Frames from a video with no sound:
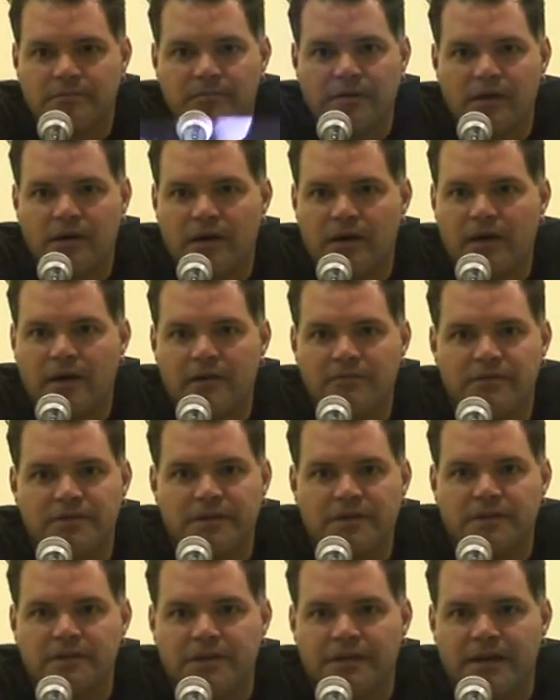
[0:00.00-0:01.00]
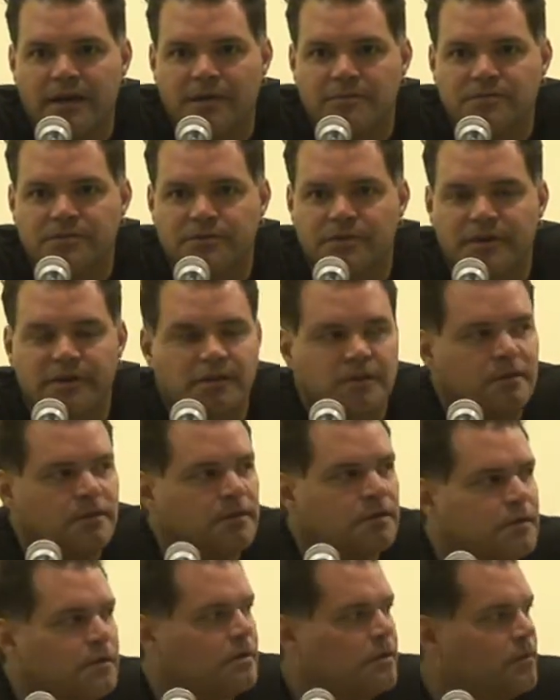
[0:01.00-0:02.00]
uh, everything leading up to it.
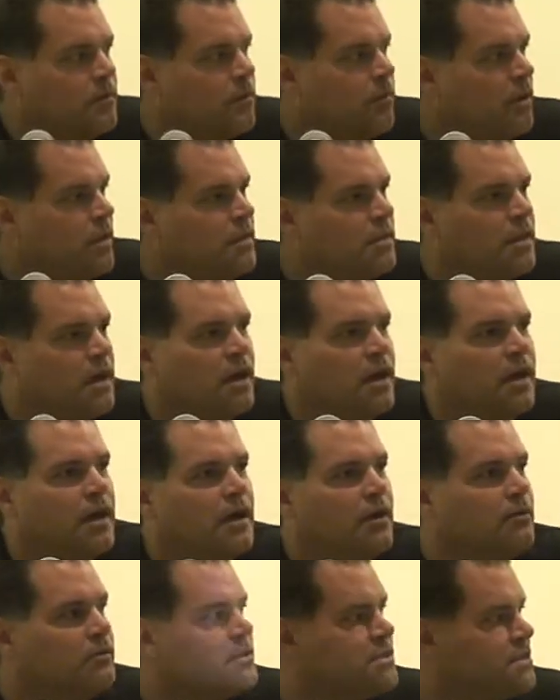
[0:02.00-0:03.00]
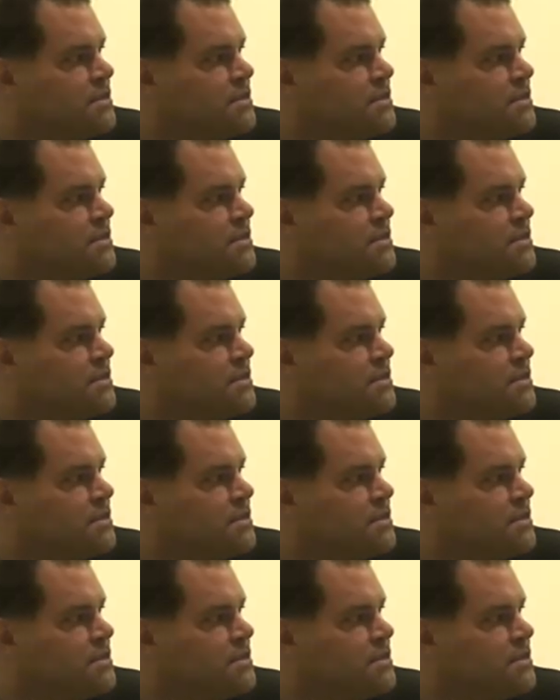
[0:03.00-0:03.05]
What the hell